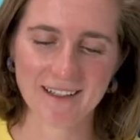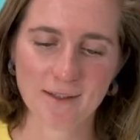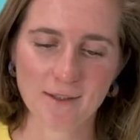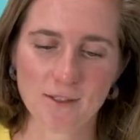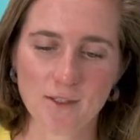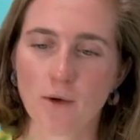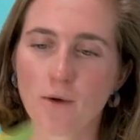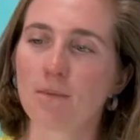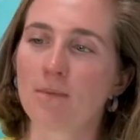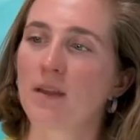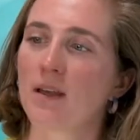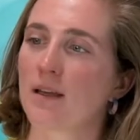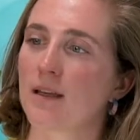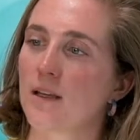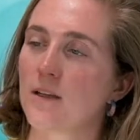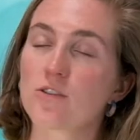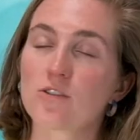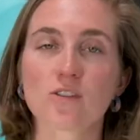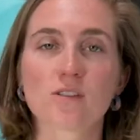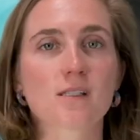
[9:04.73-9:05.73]
So
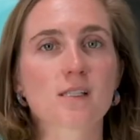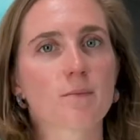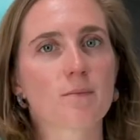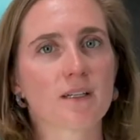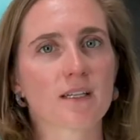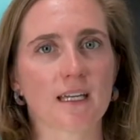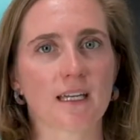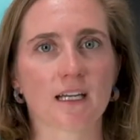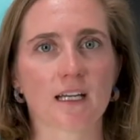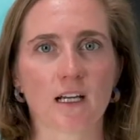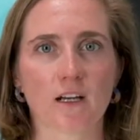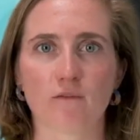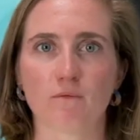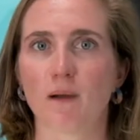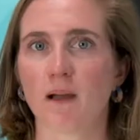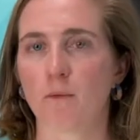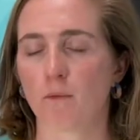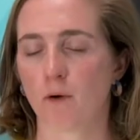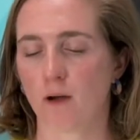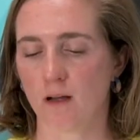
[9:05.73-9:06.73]
here's just the beginning of
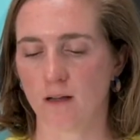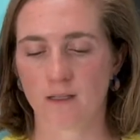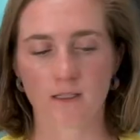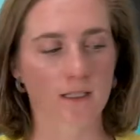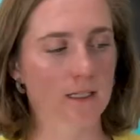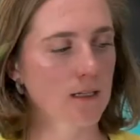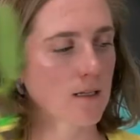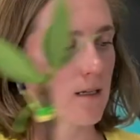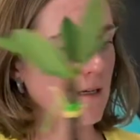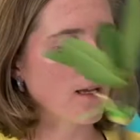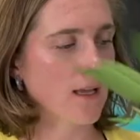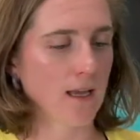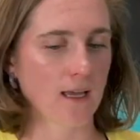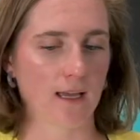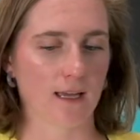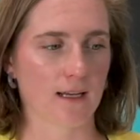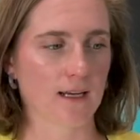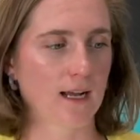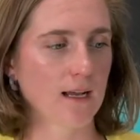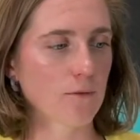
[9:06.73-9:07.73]
my wand.
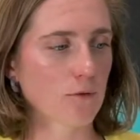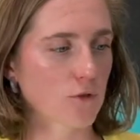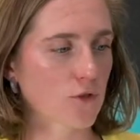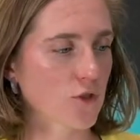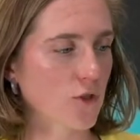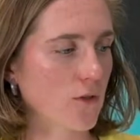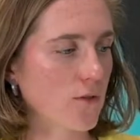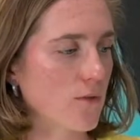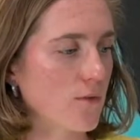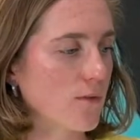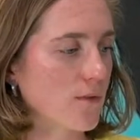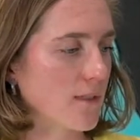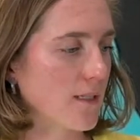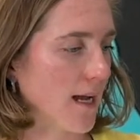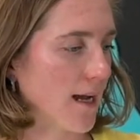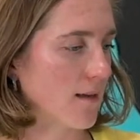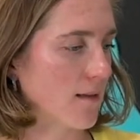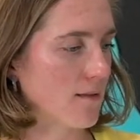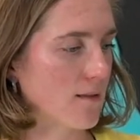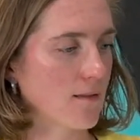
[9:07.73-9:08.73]
And I will show you,
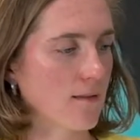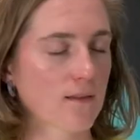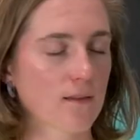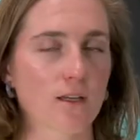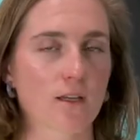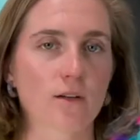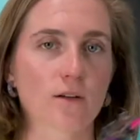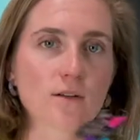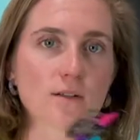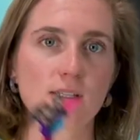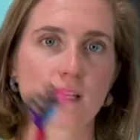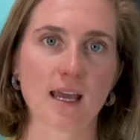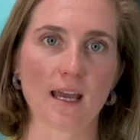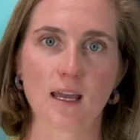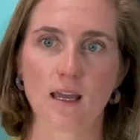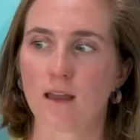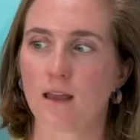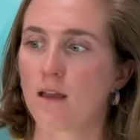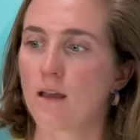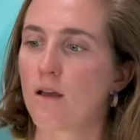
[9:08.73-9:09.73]
here's
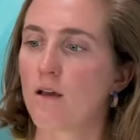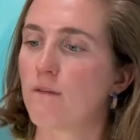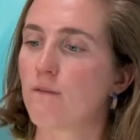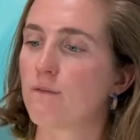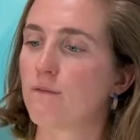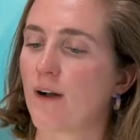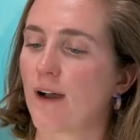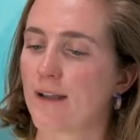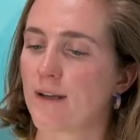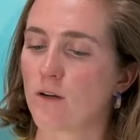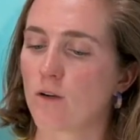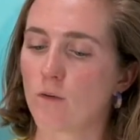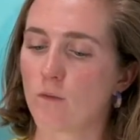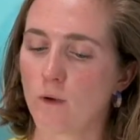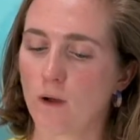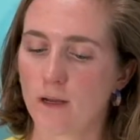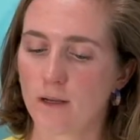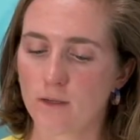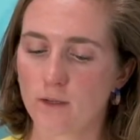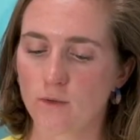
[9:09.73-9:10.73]
a final
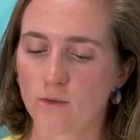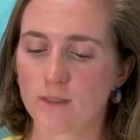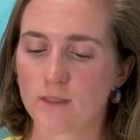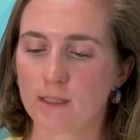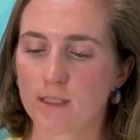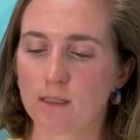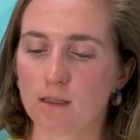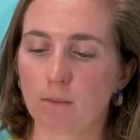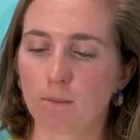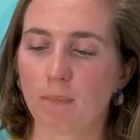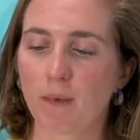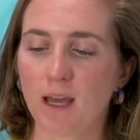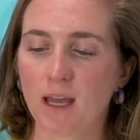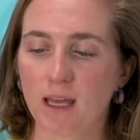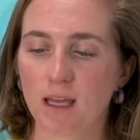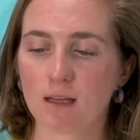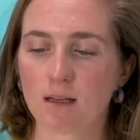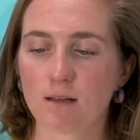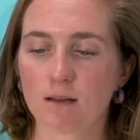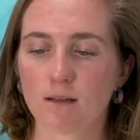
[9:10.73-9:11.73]
one. You can see the
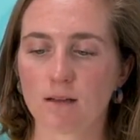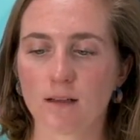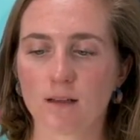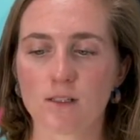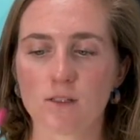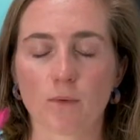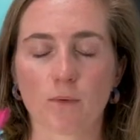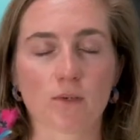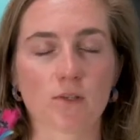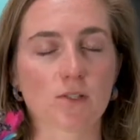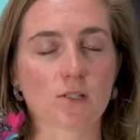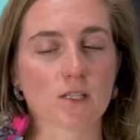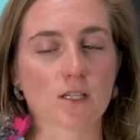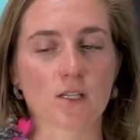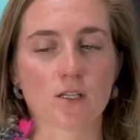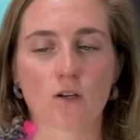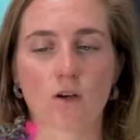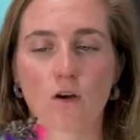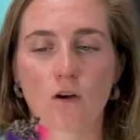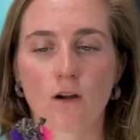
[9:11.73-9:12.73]
paint as well as the
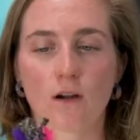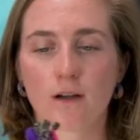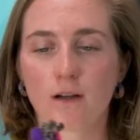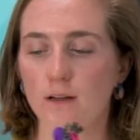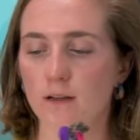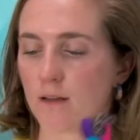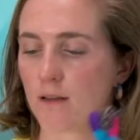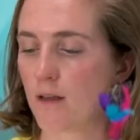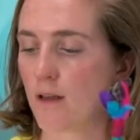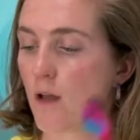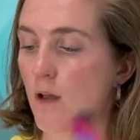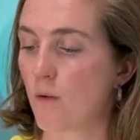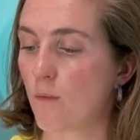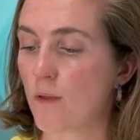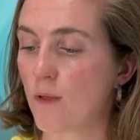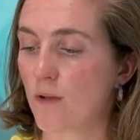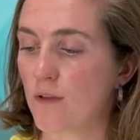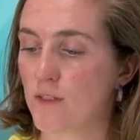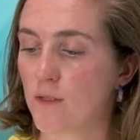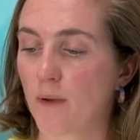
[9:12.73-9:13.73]
yarn.
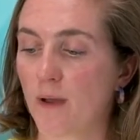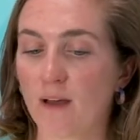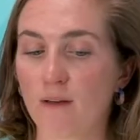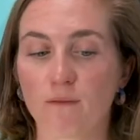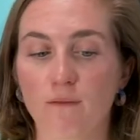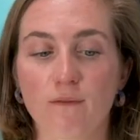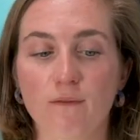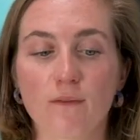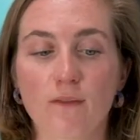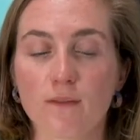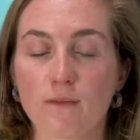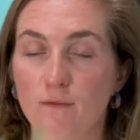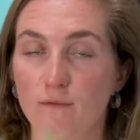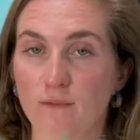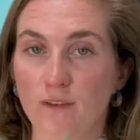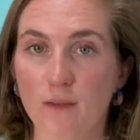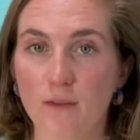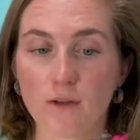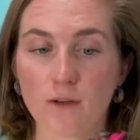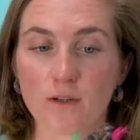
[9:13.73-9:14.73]
We also have
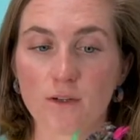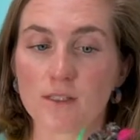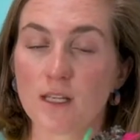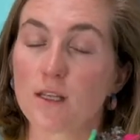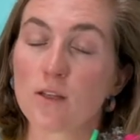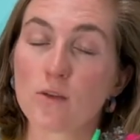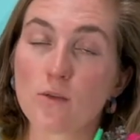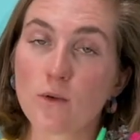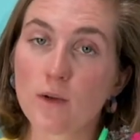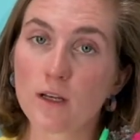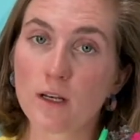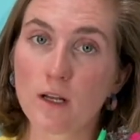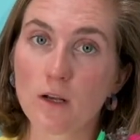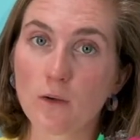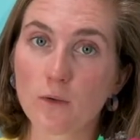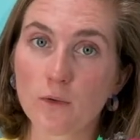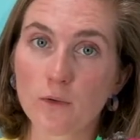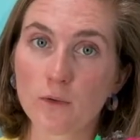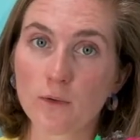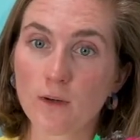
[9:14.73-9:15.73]
feathers that you can
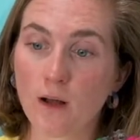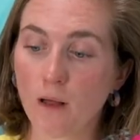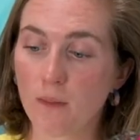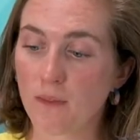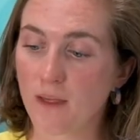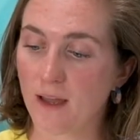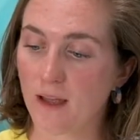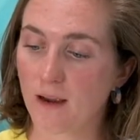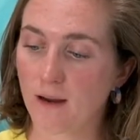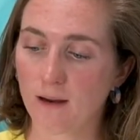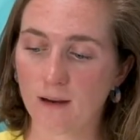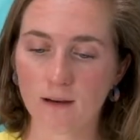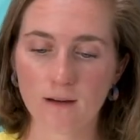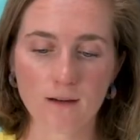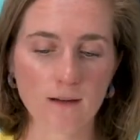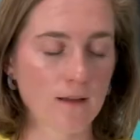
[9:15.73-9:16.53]
include on there.